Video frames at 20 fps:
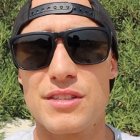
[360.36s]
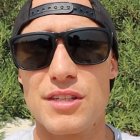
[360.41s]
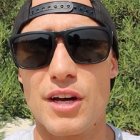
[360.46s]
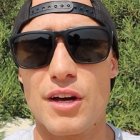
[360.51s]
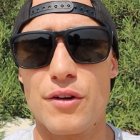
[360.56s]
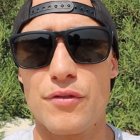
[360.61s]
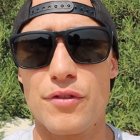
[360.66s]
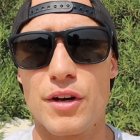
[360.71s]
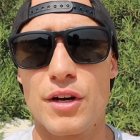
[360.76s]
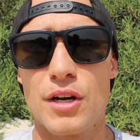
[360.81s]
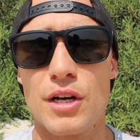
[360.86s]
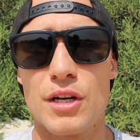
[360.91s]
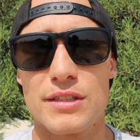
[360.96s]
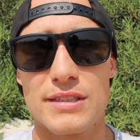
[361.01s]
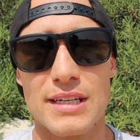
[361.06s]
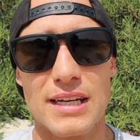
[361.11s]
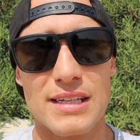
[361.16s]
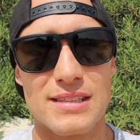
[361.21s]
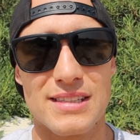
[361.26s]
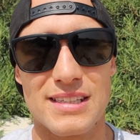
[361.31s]
surfer
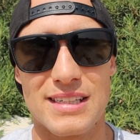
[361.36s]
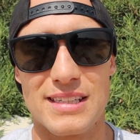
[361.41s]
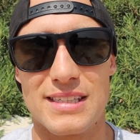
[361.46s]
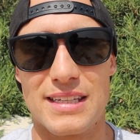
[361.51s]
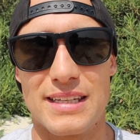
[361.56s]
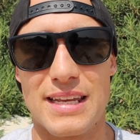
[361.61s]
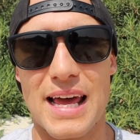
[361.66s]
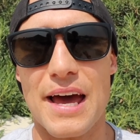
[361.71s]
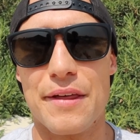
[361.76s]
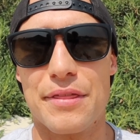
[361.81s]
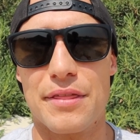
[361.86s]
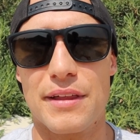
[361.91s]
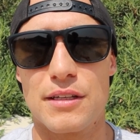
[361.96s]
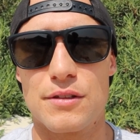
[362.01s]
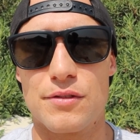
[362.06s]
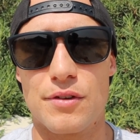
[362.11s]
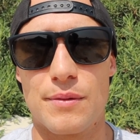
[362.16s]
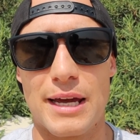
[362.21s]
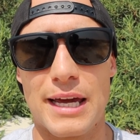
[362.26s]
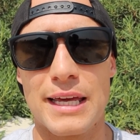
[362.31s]
does this, and
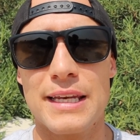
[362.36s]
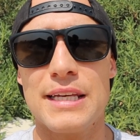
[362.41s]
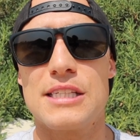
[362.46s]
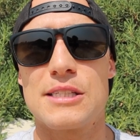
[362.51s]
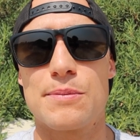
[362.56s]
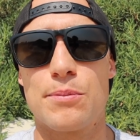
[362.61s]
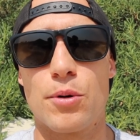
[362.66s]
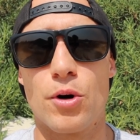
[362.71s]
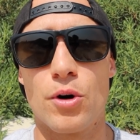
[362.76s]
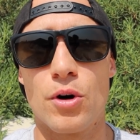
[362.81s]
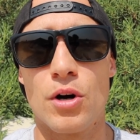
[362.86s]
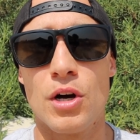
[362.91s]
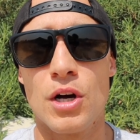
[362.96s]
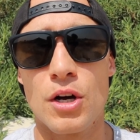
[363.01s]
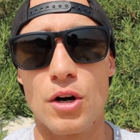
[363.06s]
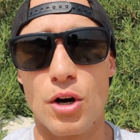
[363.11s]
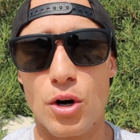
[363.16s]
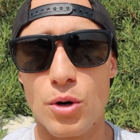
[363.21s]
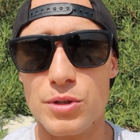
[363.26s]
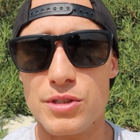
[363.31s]
athletes from any sport
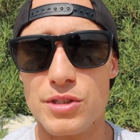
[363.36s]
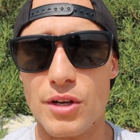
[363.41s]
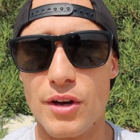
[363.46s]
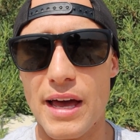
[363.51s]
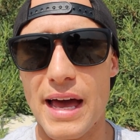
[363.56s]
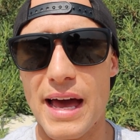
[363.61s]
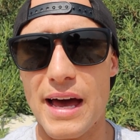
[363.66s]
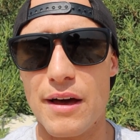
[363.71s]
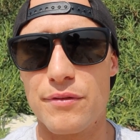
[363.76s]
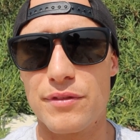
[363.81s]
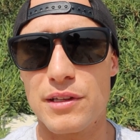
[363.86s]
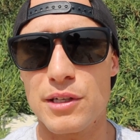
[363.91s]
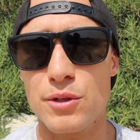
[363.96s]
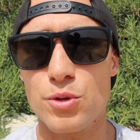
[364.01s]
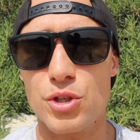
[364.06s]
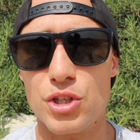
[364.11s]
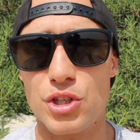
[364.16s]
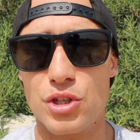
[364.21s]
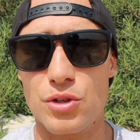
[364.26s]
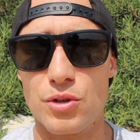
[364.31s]
also have
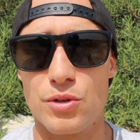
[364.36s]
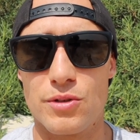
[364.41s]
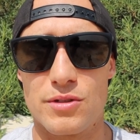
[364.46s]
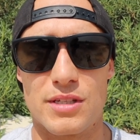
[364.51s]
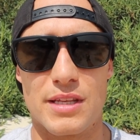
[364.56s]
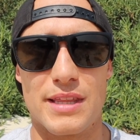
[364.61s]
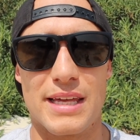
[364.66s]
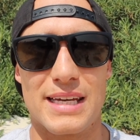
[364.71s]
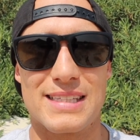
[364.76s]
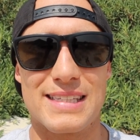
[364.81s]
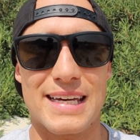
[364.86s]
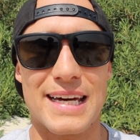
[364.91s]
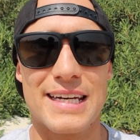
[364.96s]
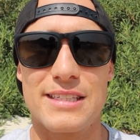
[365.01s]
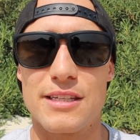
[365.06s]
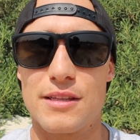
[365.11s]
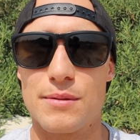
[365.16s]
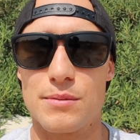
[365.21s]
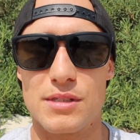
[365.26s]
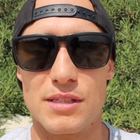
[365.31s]
little cues that they say
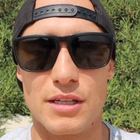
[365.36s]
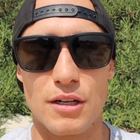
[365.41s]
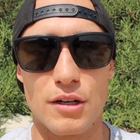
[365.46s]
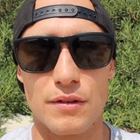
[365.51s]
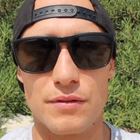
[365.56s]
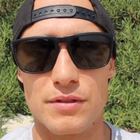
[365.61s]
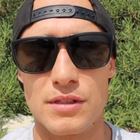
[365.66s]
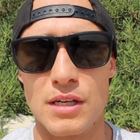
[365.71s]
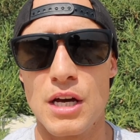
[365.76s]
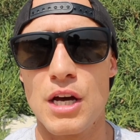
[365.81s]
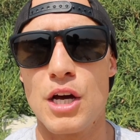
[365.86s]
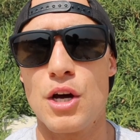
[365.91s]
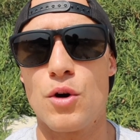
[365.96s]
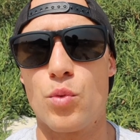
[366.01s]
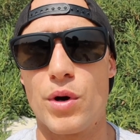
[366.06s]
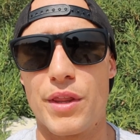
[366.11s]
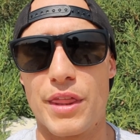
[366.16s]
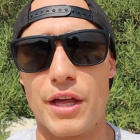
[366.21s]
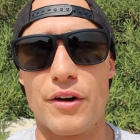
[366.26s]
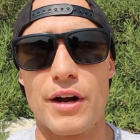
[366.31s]
to themselves
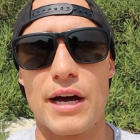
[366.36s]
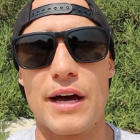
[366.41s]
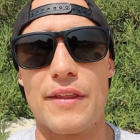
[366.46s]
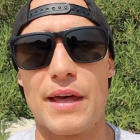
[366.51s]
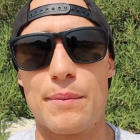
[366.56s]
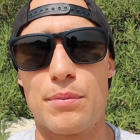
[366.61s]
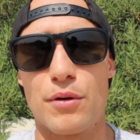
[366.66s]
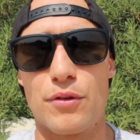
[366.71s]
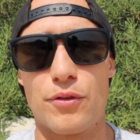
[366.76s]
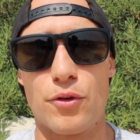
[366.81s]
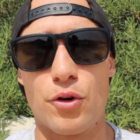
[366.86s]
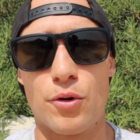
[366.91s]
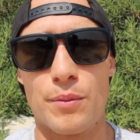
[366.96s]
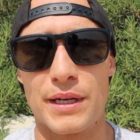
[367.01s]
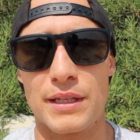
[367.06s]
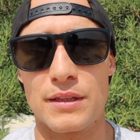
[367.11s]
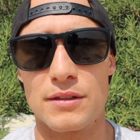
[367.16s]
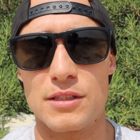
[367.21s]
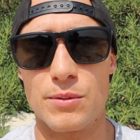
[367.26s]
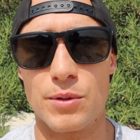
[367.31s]
when they're out there
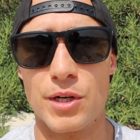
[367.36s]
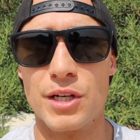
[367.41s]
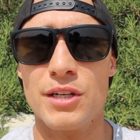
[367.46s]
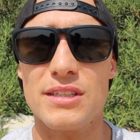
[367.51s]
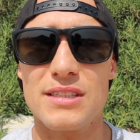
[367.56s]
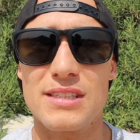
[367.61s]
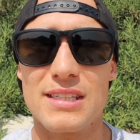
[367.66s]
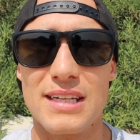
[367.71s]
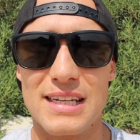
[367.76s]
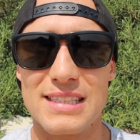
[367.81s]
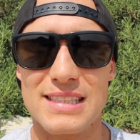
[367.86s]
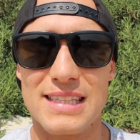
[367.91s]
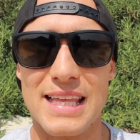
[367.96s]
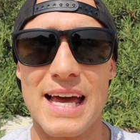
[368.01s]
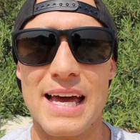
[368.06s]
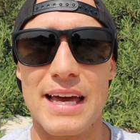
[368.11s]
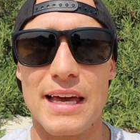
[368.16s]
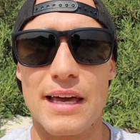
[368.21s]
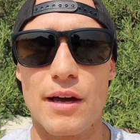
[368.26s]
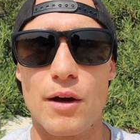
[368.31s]
performing. So we're going to discuss
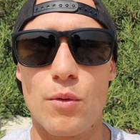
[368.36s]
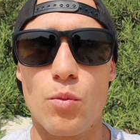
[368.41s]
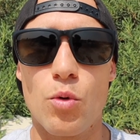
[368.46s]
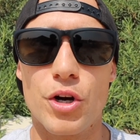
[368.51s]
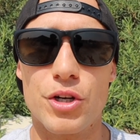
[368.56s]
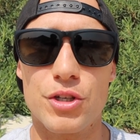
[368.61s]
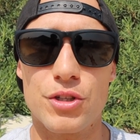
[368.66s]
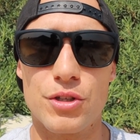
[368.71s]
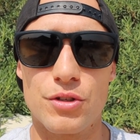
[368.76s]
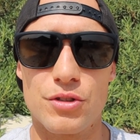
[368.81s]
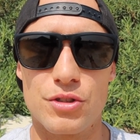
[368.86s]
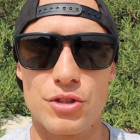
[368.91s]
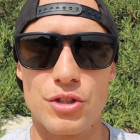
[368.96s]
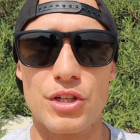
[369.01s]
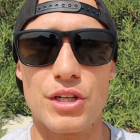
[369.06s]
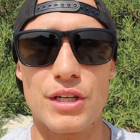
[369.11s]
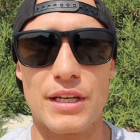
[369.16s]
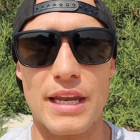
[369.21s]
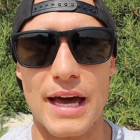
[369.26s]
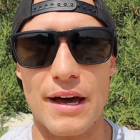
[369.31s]
that and what cues
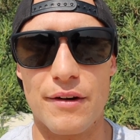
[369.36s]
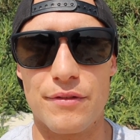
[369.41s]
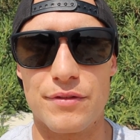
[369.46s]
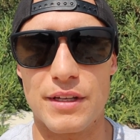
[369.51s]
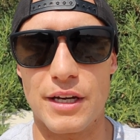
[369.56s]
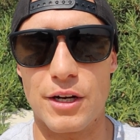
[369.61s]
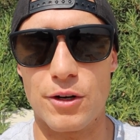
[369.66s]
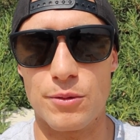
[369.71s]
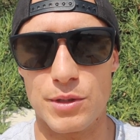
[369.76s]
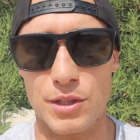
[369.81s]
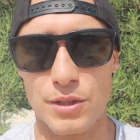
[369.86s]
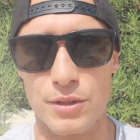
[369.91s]
you can have to help